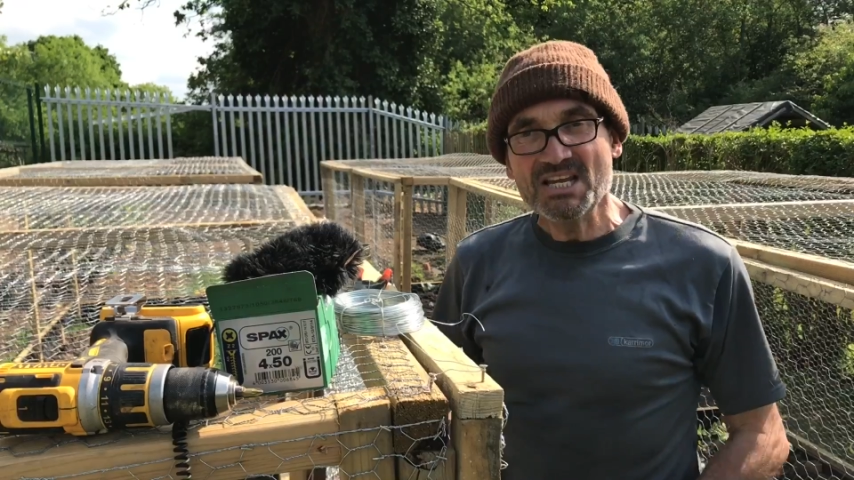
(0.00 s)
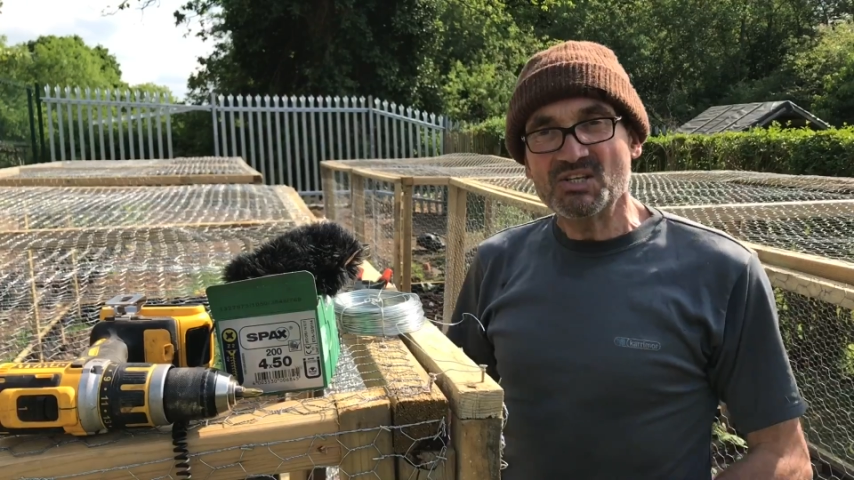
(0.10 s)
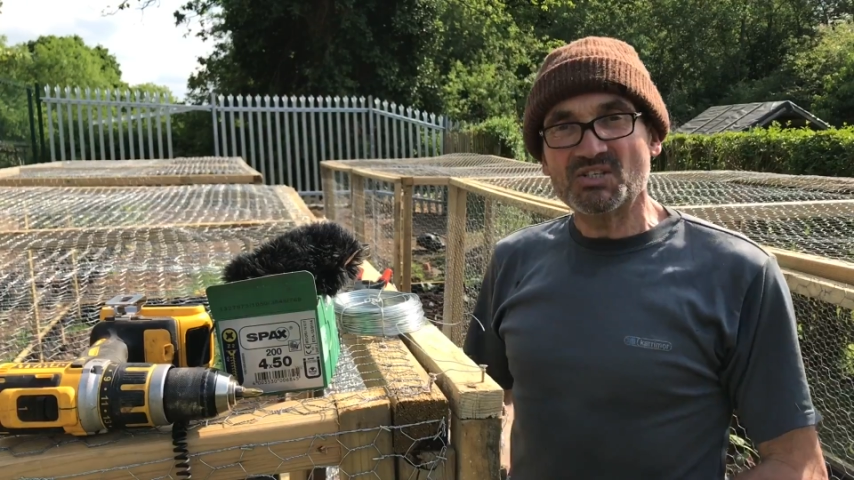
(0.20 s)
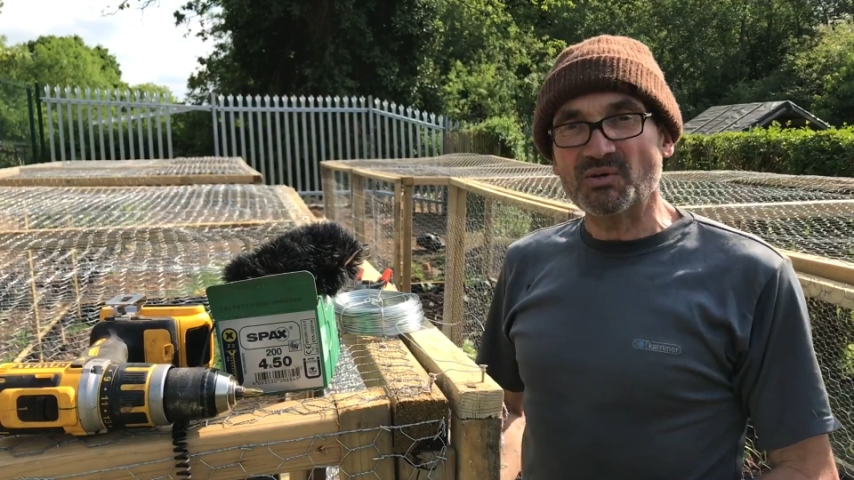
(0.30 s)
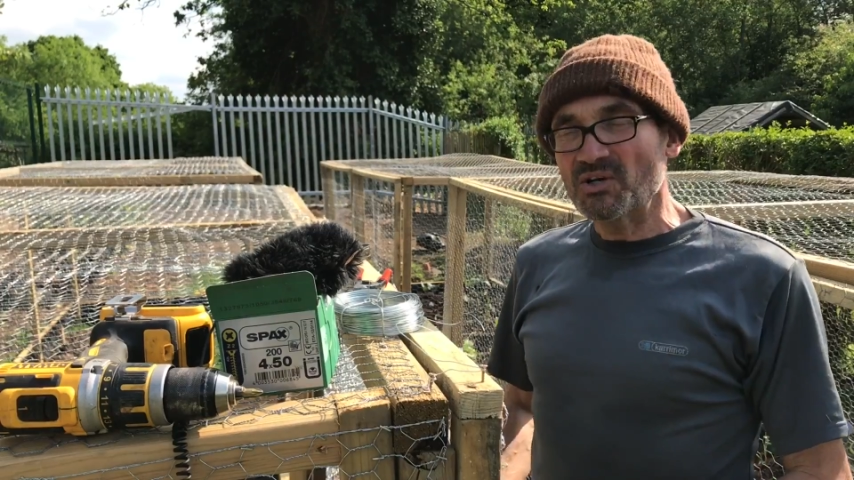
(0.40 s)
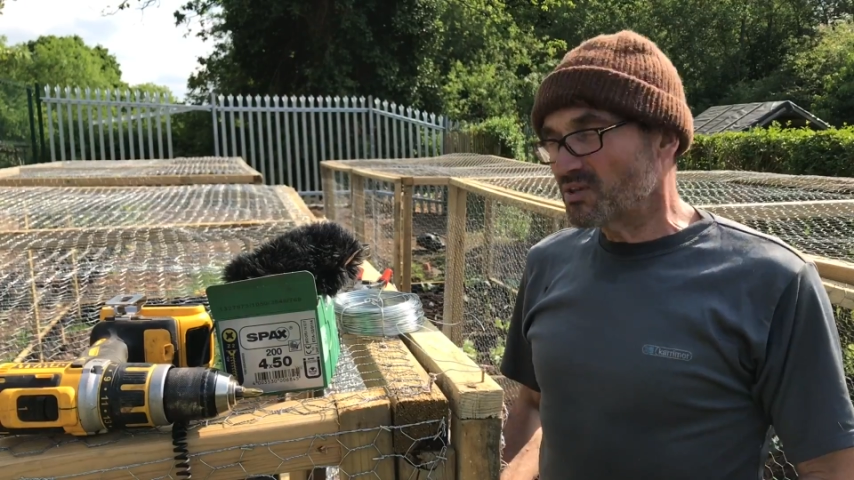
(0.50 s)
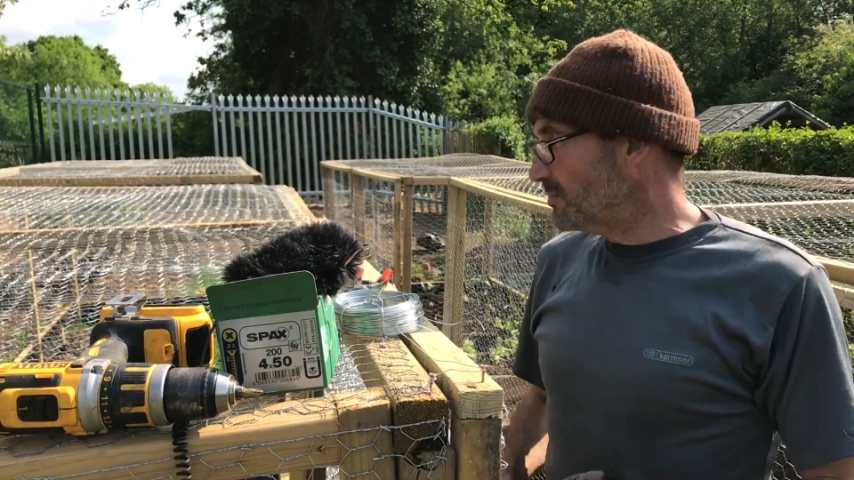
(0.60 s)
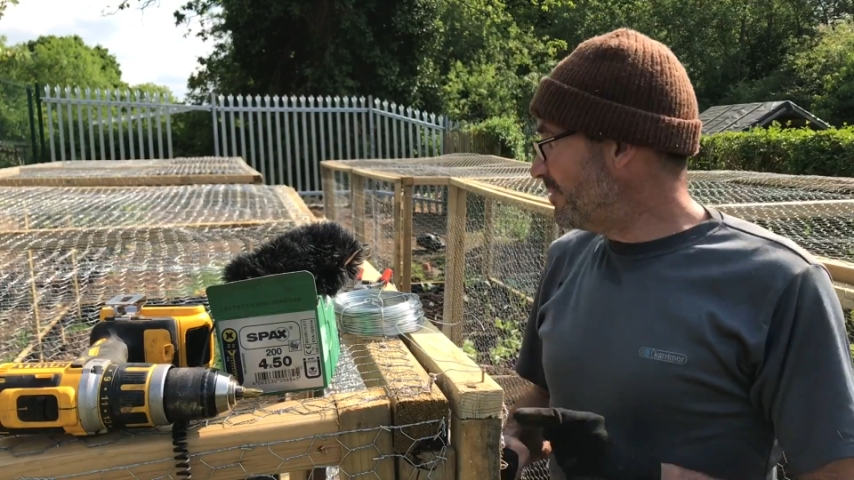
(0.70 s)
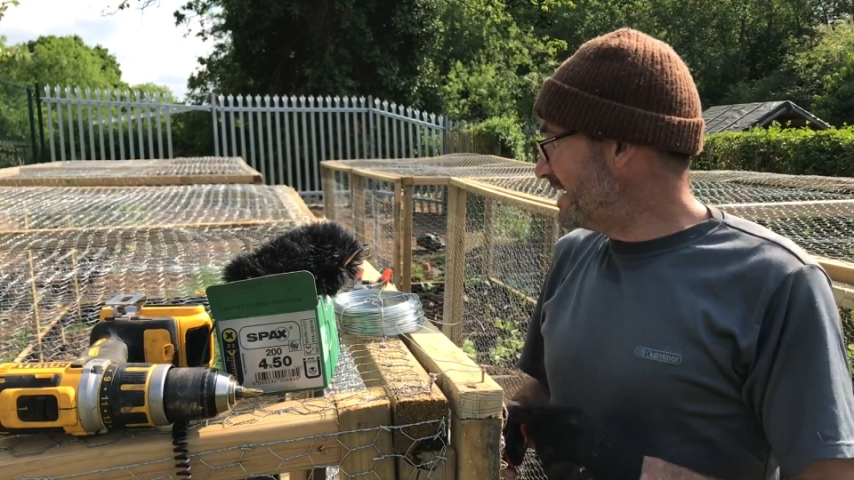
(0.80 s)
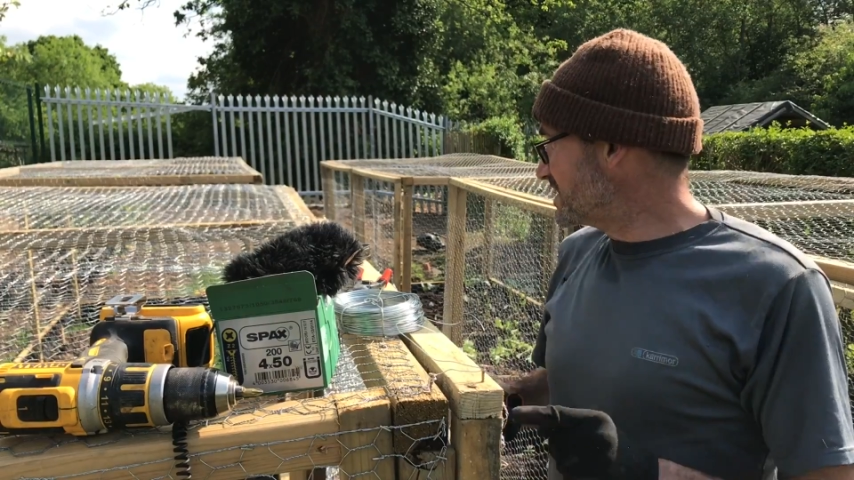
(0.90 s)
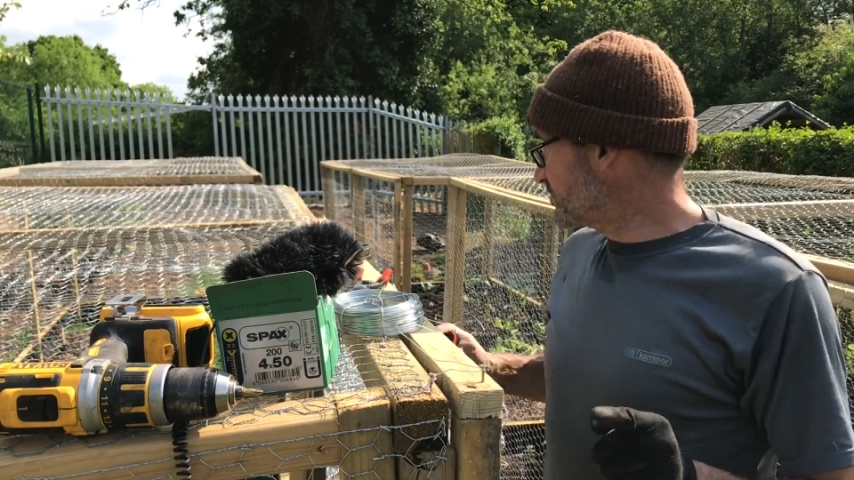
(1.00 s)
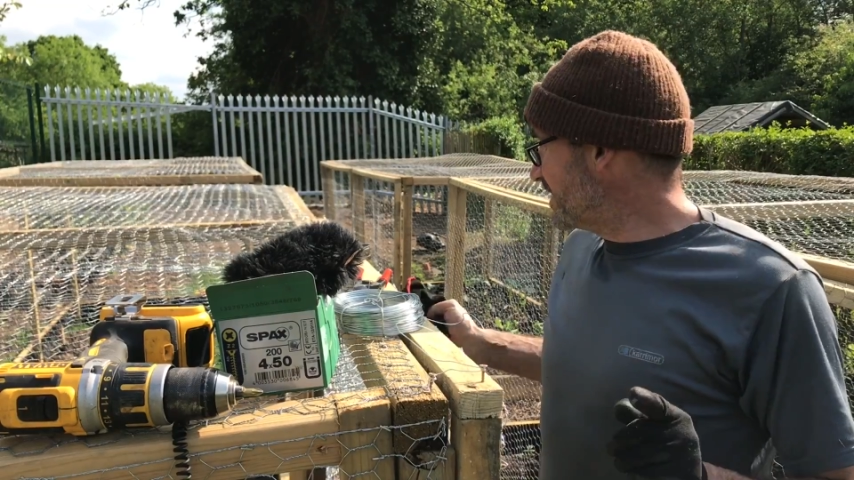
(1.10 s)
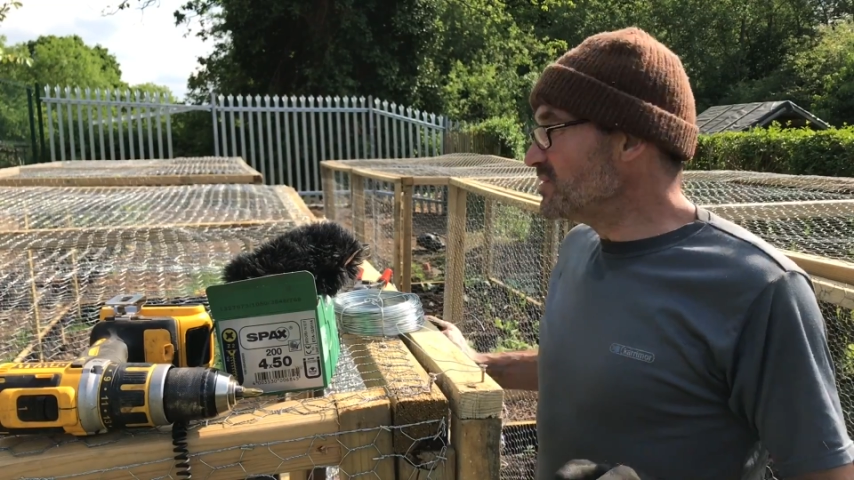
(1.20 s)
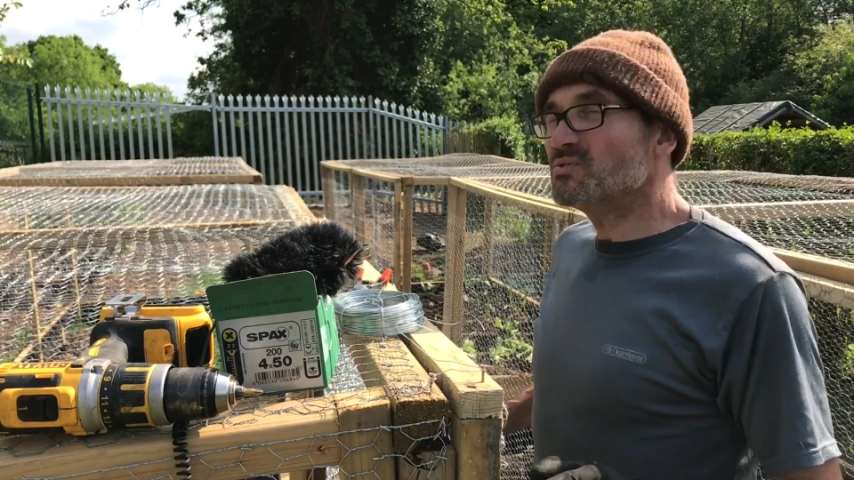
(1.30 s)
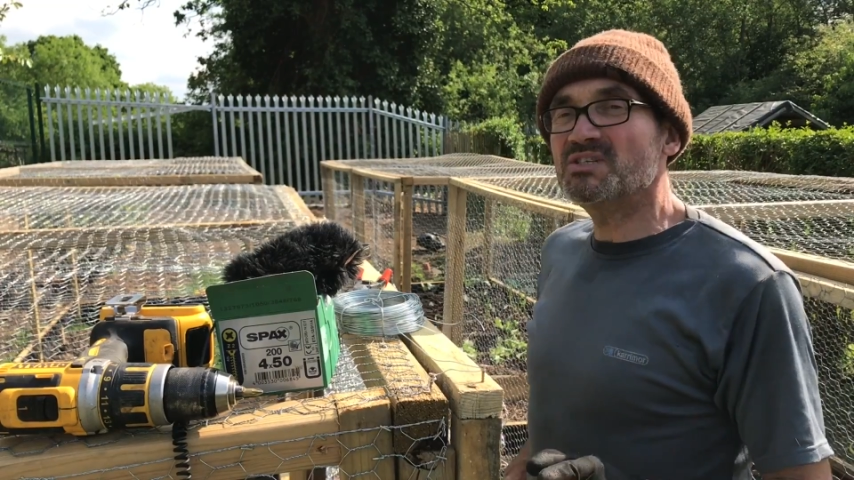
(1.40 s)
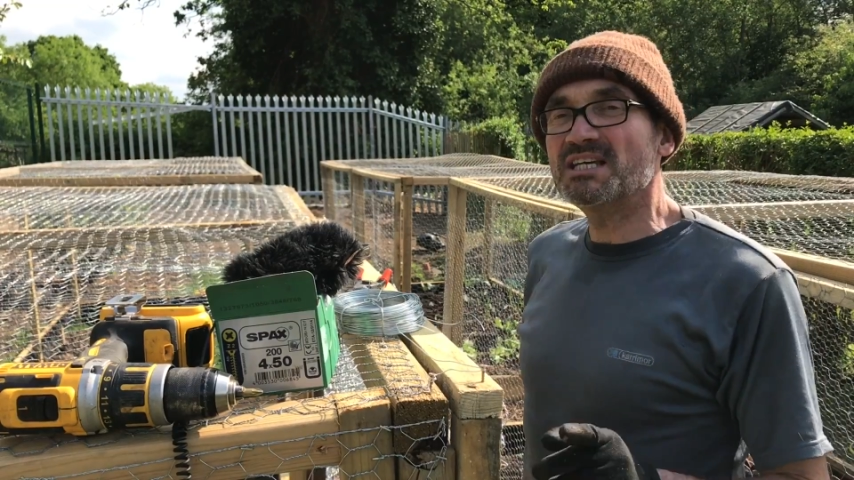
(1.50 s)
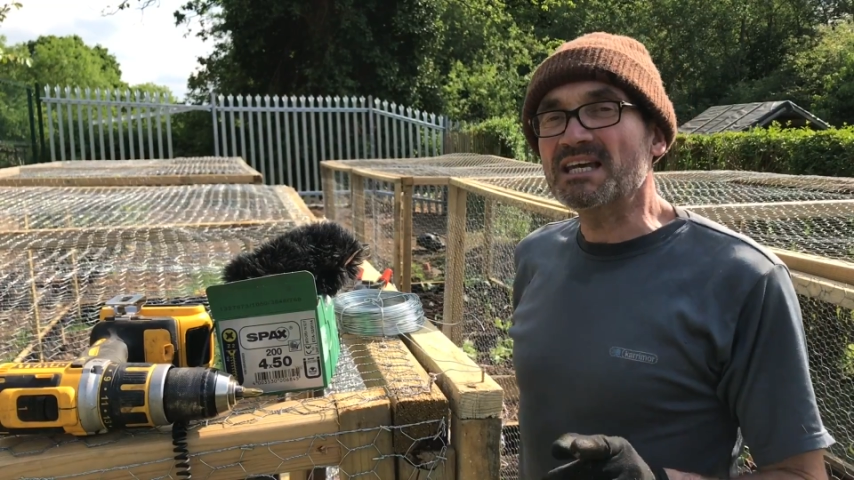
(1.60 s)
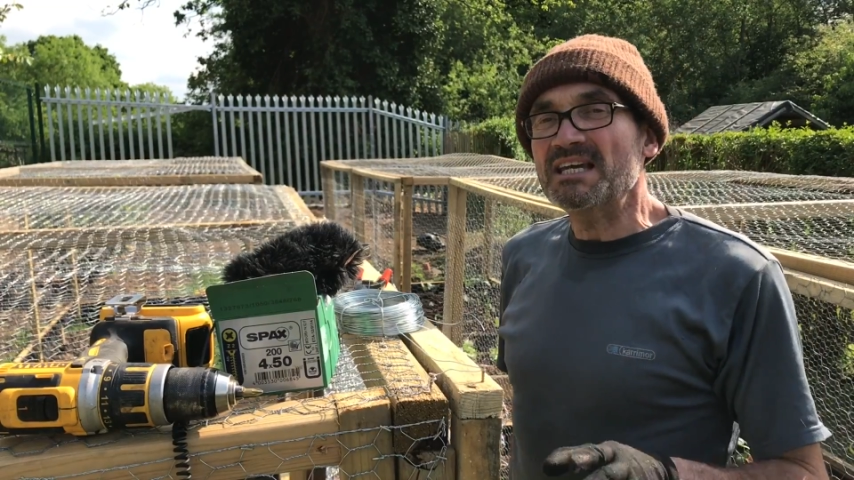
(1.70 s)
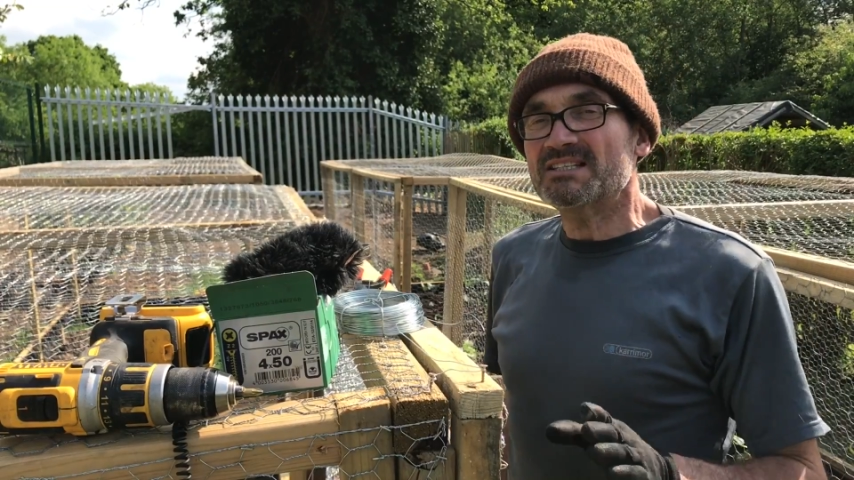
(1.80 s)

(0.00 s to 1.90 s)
So the beds, we're using